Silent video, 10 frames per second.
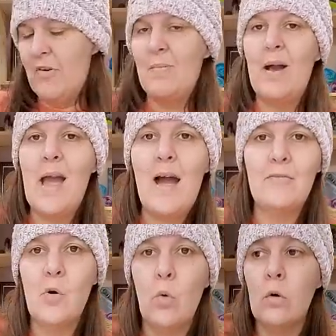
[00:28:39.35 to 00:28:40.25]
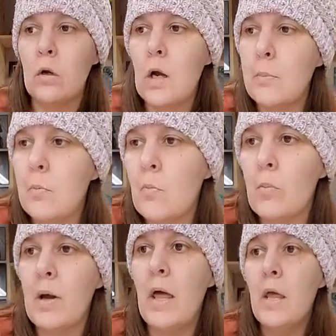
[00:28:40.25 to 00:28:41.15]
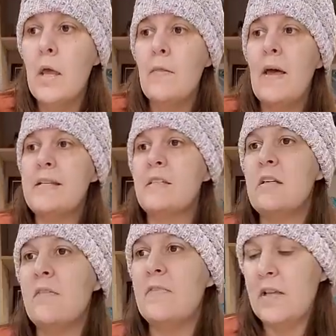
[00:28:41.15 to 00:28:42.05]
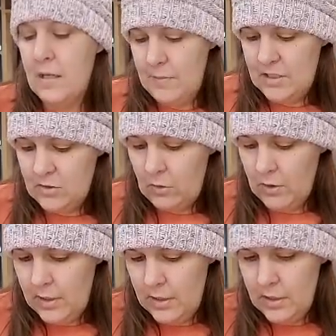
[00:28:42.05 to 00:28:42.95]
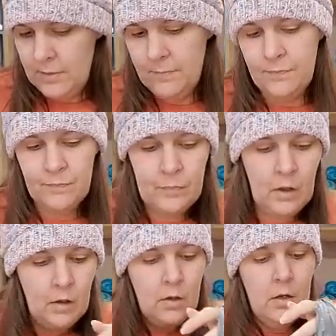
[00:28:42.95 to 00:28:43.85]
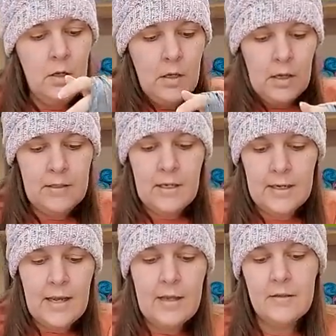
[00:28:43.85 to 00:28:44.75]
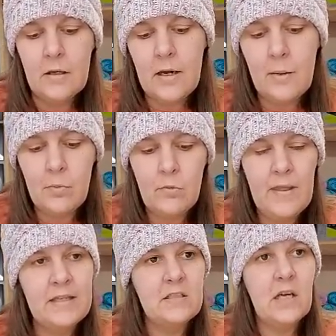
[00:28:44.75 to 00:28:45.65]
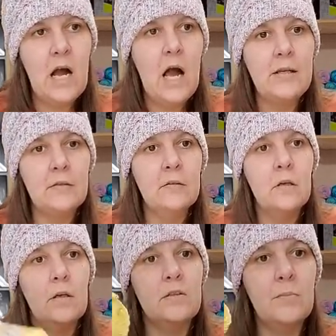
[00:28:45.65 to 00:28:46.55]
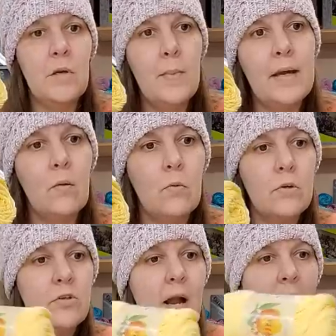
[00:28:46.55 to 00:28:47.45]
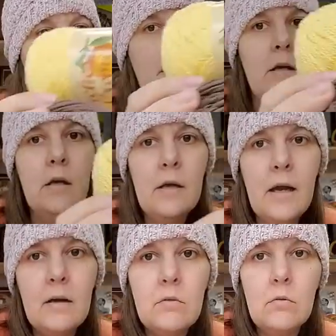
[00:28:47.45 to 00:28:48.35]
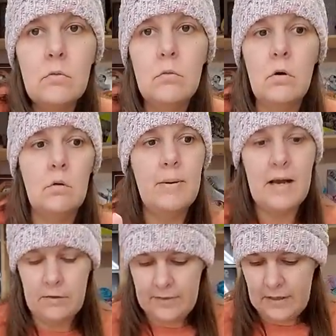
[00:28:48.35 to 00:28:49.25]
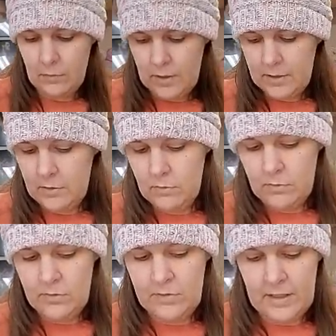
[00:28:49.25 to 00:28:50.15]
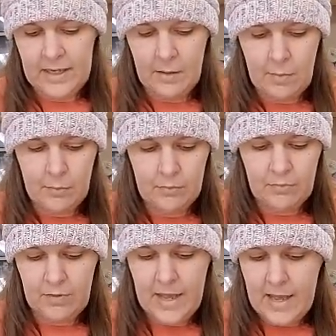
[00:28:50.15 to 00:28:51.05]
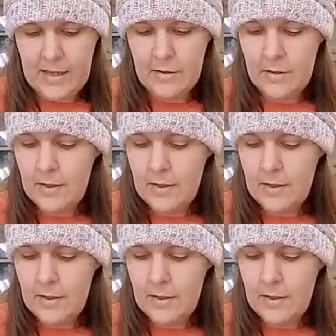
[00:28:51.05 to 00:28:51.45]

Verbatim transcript: I might have to order a couple more, but that's enough to get me started. And then I got a couple of things of cotton because I'm going to make a wash rag. I have a cool uh, pattern that I want to use that I came up with for that.